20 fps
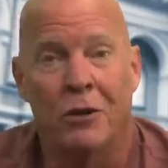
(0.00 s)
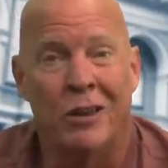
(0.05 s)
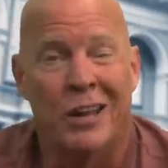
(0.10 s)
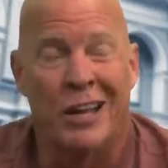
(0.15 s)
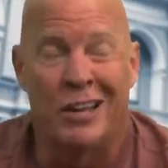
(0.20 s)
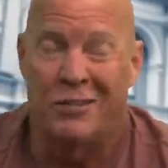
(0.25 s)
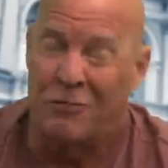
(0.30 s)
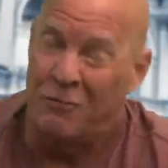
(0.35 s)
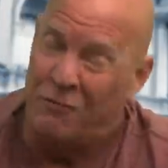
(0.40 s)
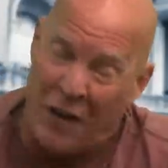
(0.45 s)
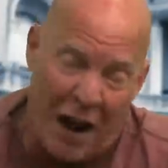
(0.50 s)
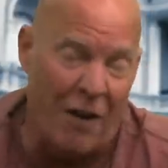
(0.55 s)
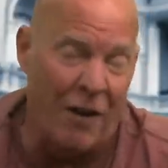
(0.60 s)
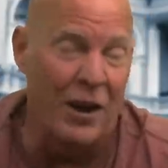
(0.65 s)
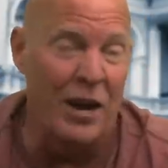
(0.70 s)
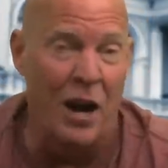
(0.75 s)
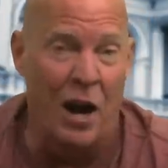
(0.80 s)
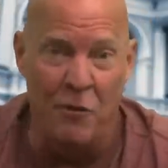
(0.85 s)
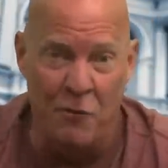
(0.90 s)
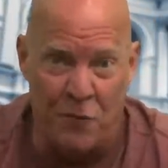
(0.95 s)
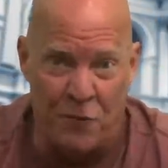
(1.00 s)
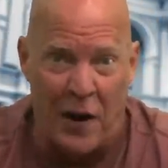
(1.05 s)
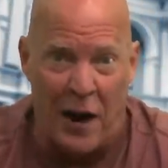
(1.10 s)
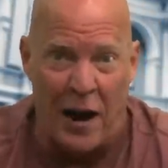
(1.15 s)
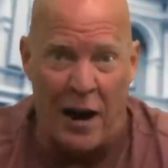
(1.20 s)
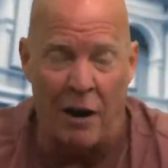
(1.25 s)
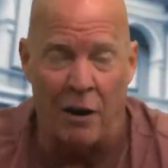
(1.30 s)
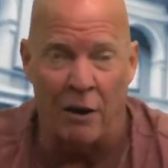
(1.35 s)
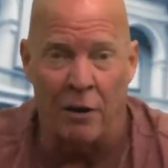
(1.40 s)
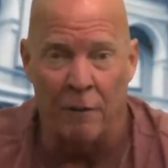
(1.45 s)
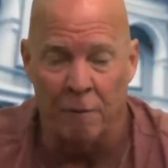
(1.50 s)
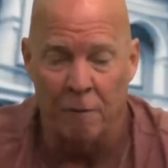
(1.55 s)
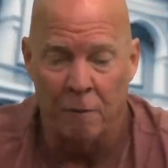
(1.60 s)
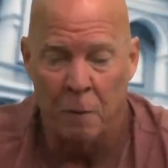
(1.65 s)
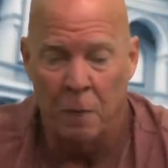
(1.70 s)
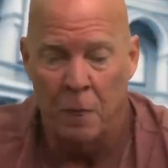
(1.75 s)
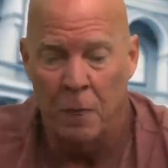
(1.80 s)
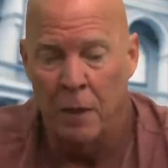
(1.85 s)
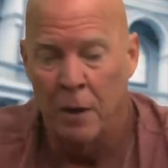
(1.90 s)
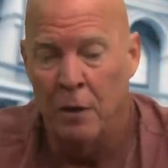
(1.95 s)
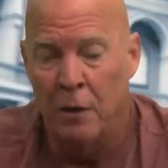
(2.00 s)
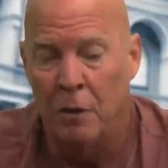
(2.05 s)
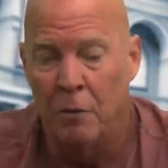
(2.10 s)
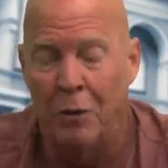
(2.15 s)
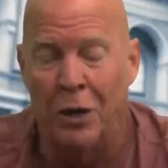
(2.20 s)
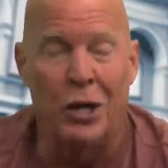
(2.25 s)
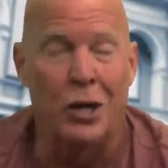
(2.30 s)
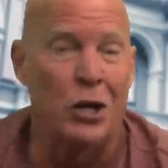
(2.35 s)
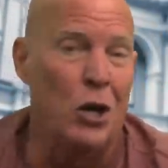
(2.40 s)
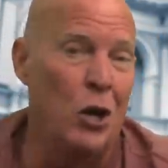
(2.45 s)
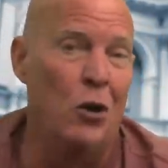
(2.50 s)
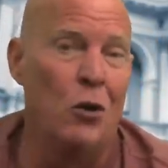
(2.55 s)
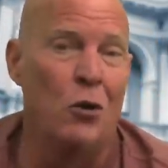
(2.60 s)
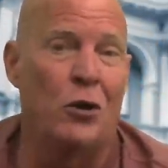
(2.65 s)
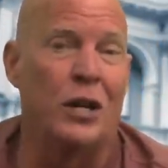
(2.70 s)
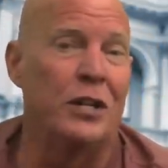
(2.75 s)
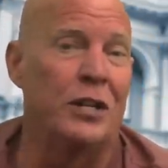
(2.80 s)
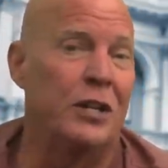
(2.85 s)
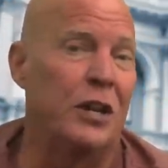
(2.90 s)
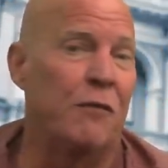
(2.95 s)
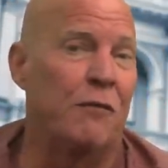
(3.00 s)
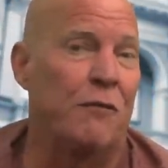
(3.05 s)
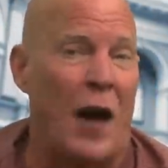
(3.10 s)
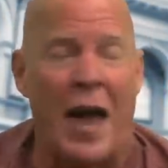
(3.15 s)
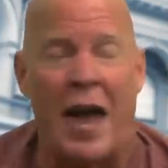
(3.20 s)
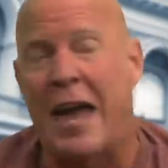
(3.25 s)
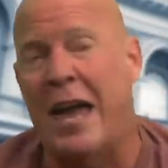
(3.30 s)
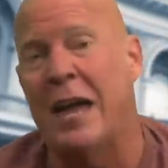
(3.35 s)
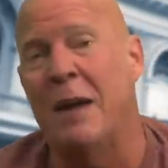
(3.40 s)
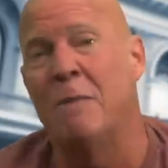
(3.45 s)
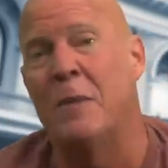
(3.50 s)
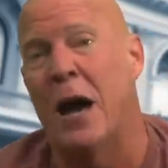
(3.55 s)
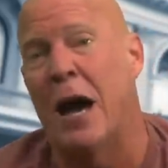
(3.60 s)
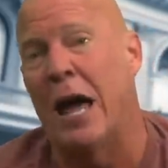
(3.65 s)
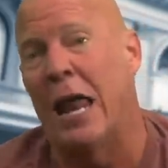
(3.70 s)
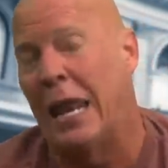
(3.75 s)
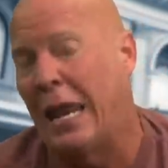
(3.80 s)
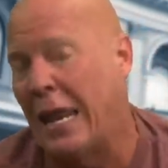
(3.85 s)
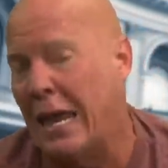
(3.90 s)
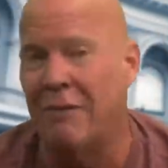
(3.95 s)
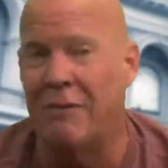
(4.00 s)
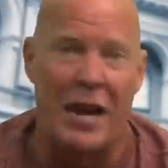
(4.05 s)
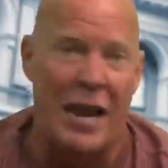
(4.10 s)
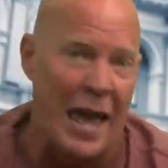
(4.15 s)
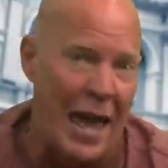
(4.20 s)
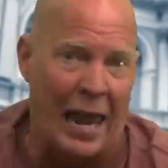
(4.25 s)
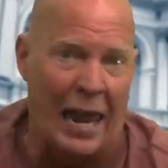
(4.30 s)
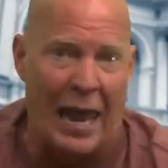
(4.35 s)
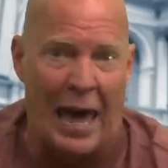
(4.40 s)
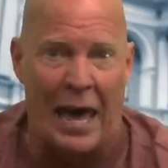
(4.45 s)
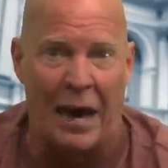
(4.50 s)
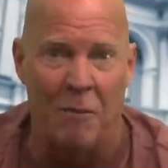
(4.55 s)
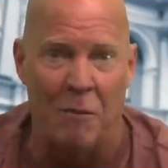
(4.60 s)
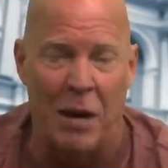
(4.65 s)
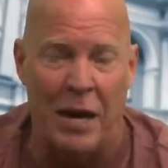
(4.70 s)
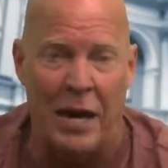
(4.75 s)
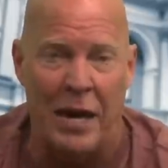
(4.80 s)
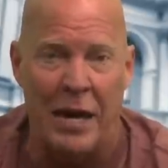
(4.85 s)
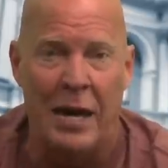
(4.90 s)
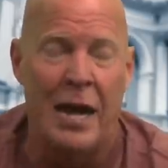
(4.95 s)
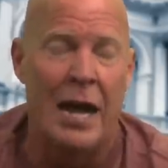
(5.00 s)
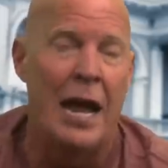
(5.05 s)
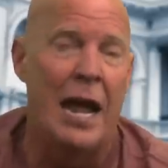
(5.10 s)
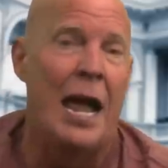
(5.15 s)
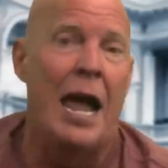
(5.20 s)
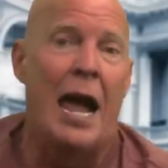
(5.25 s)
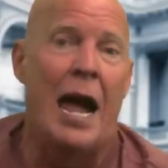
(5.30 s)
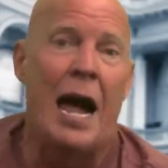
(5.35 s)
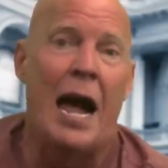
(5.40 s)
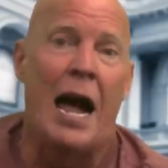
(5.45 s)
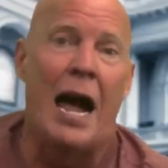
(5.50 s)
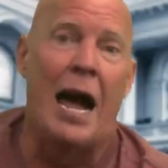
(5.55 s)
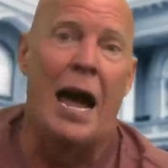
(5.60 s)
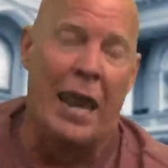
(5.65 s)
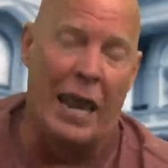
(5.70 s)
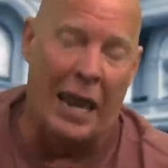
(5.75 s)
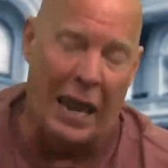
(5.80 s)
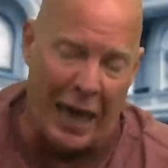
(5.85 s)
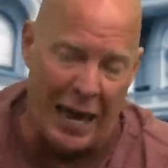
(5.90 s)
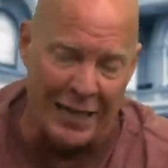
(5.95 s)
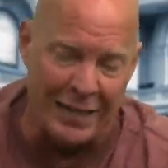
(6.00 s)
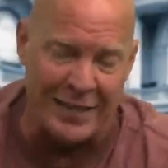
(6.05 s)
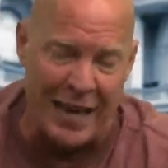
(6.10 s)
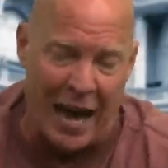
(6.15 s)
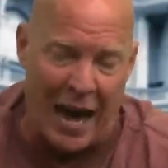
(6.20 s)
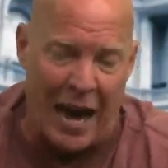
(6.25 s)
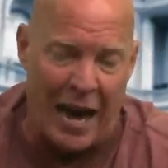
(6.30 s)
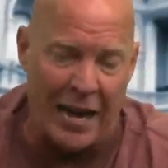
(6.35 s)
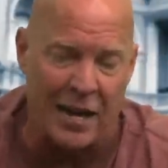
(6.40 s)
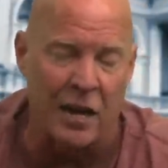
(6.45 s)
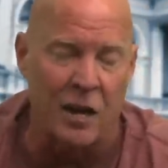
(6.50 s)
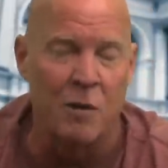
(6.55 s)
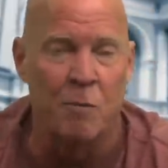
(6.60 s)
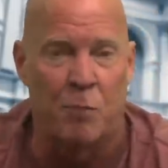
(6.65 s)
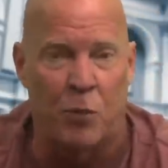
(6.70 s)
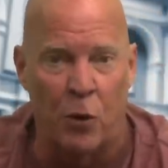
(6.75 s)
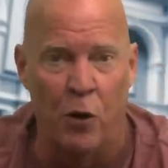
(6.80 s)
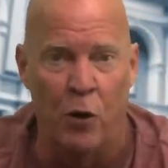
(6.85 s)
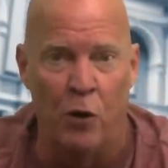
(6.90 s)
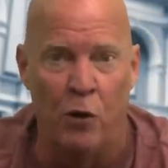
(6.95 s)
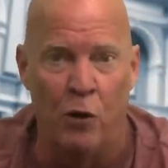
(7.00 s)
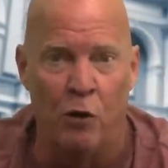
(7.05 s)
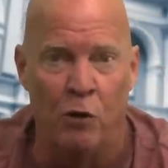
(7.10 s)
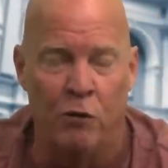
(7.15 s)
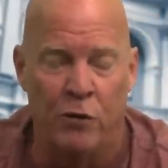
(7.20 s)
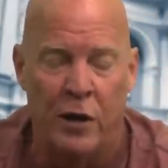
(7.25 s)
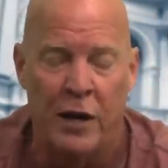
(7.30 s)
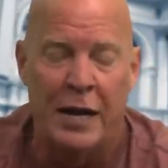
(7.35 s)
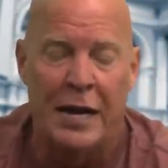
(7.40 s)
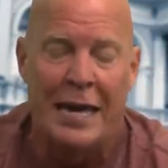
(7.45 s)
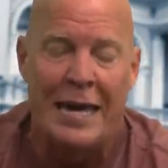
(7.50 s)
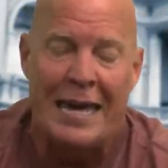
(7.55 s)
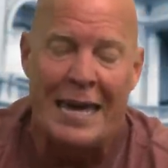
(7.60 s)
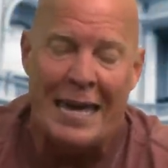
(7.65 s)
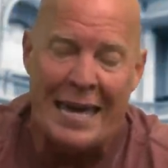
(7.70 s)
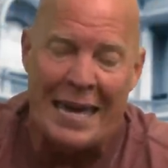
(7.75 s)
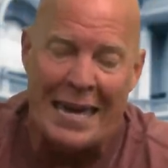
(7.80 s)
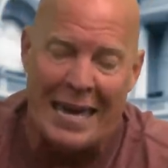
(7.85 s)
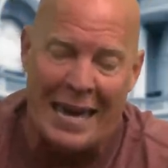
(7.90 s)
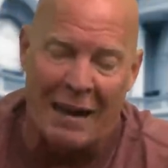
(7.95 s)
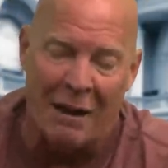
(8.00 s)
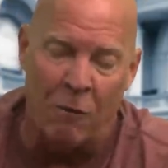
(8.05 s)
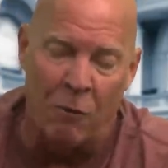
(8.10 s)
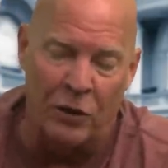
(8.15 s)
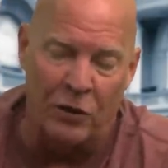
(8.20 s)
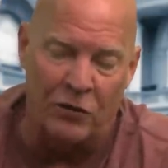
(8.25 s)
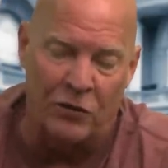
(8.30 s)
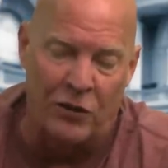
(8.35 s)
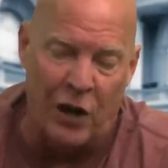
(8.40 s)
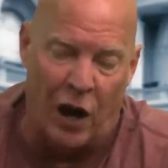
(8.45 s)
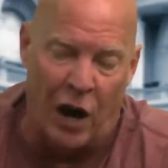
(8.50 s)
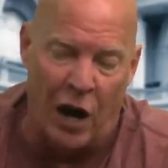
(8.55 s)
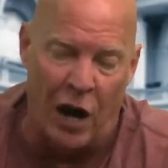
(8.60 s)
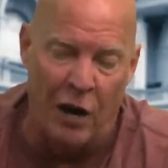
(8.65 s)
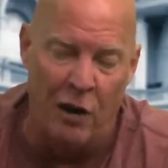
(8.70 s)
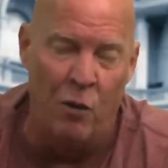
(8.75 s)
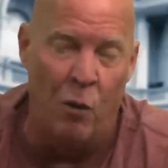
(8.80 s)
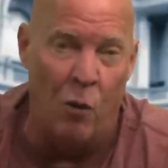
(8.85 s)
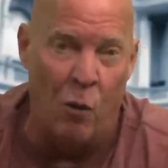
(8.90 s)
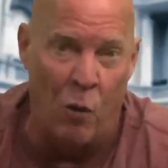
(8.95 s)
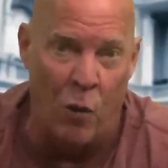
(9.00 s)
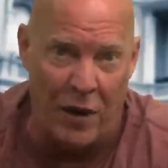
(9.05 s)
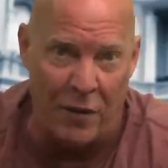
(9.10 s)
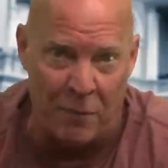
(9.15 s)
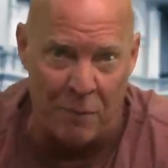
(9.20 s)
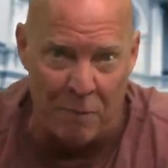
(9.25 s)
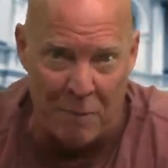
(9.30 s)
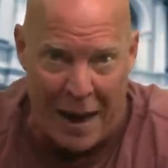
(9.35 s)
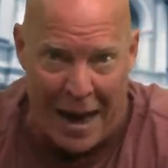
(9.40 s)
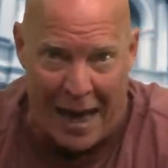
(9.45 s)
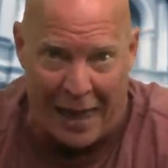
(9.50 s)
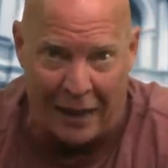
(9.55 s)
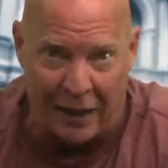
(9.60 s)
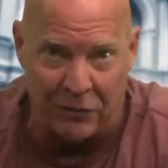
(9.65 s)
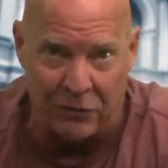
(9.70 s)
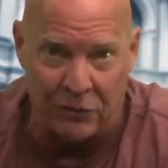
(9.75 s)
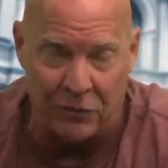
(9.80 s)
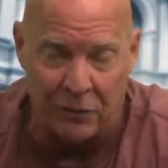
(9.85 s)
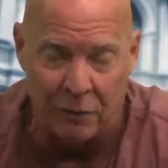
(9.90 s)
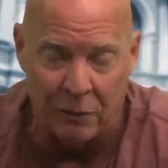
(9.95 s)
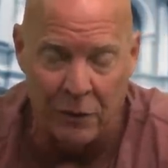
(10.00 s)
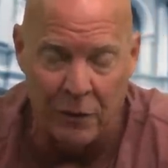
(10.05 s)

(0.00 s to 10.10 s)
it's very unfair, but you can defame the living hell out of me unless I can prove it was done with malice.